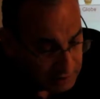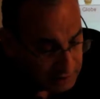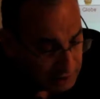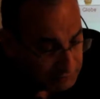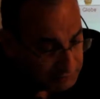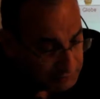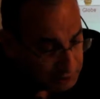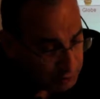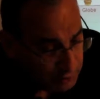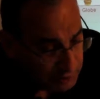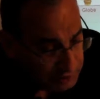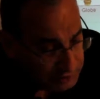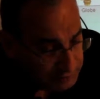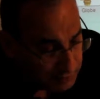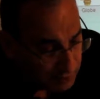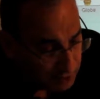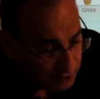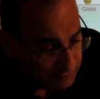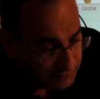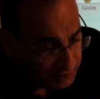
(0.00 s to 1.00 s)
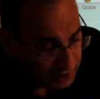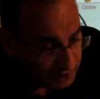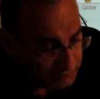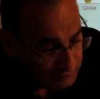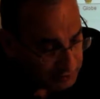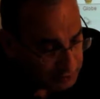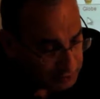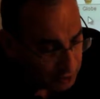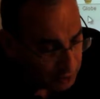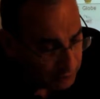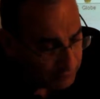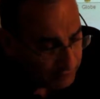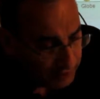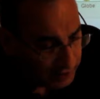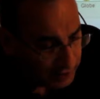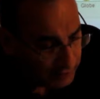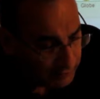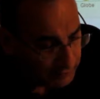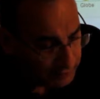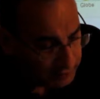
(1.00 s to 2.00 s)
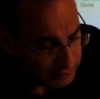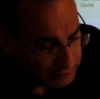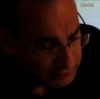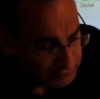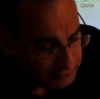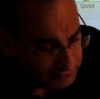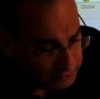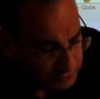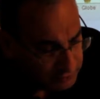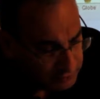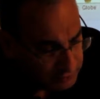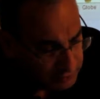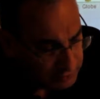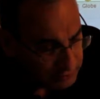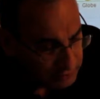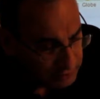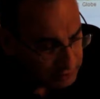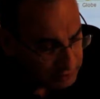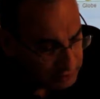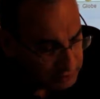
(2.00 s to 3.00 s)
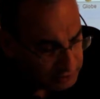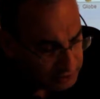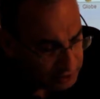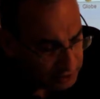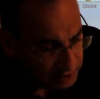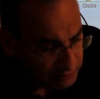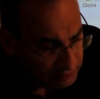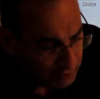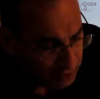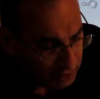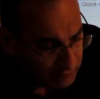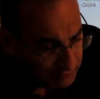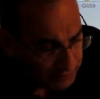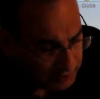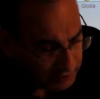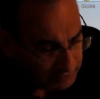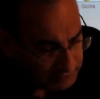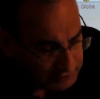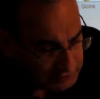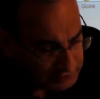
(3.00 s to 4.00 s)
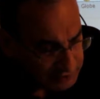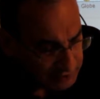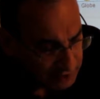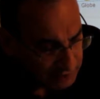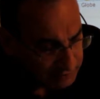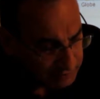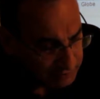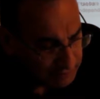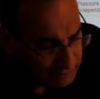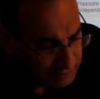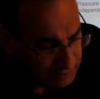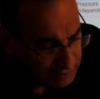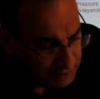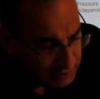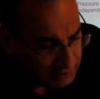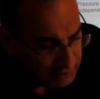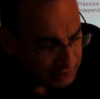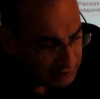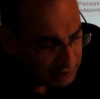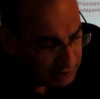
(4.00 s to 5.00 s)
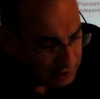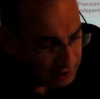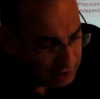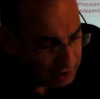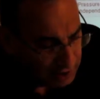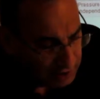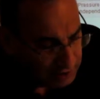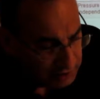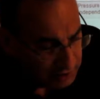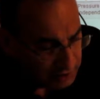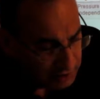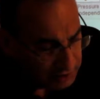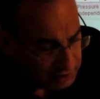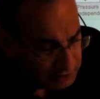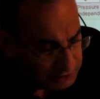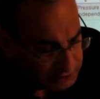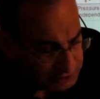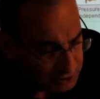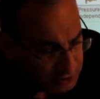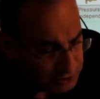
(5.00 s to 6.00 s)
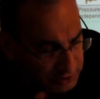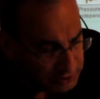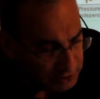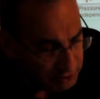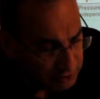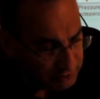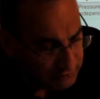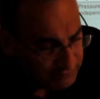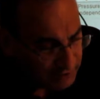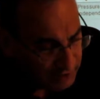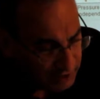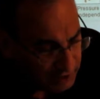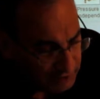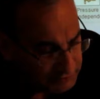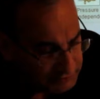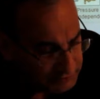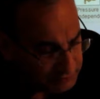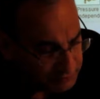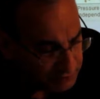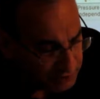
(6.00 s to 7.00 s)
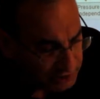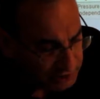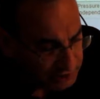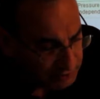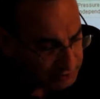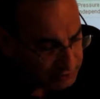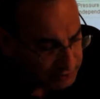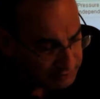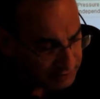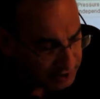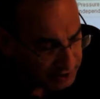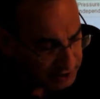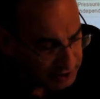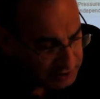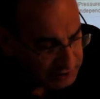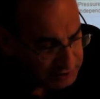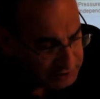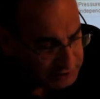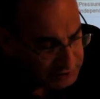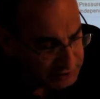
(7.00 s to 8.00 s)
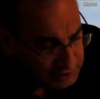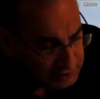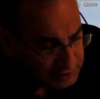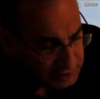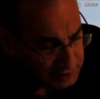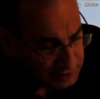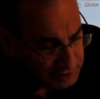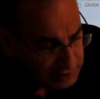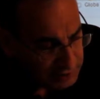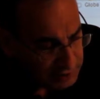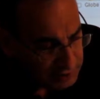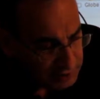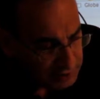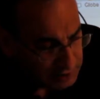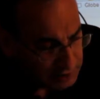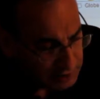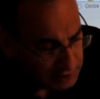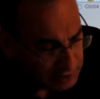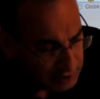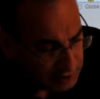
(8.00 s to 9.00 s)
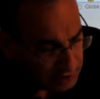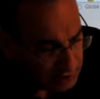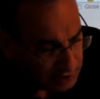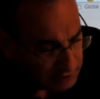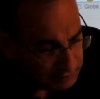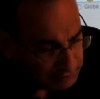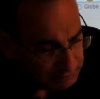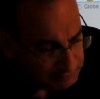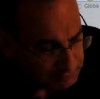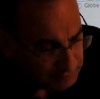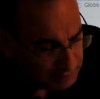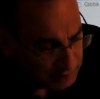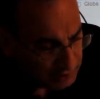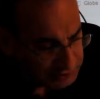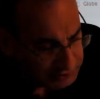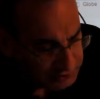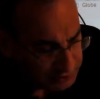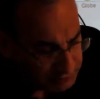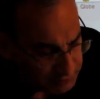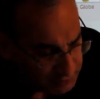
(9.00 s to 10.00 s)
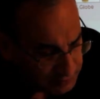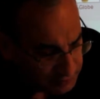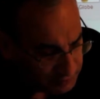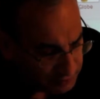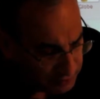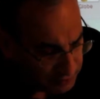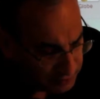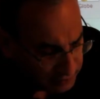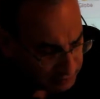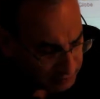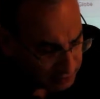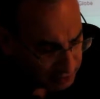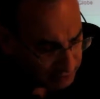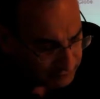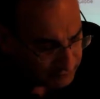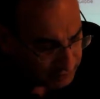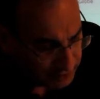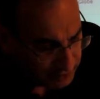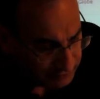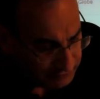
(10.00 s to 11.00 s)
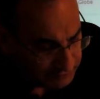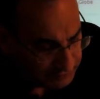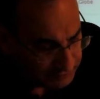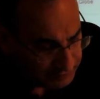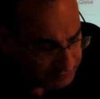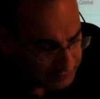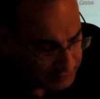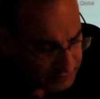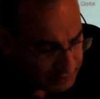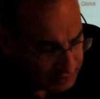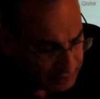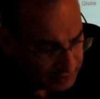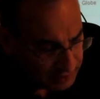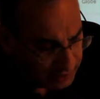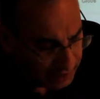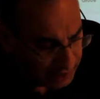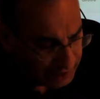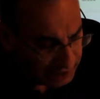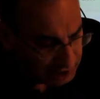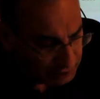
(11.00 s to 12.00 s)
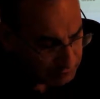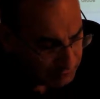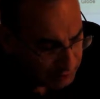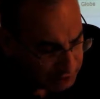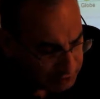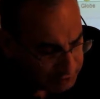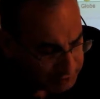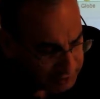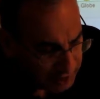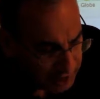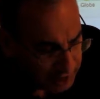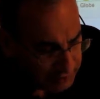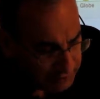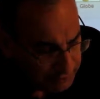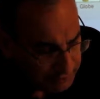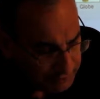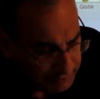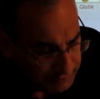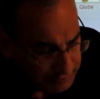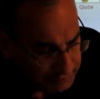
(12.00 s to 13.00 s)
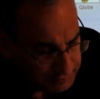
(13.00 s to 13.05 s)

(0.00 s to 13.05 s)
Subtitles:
Now I have a choice, ball valve or globe valve. I'm going to click on ball valve this time. And there's unitary valves and pressure independence. I'll stick with the ball valve. Actuator type.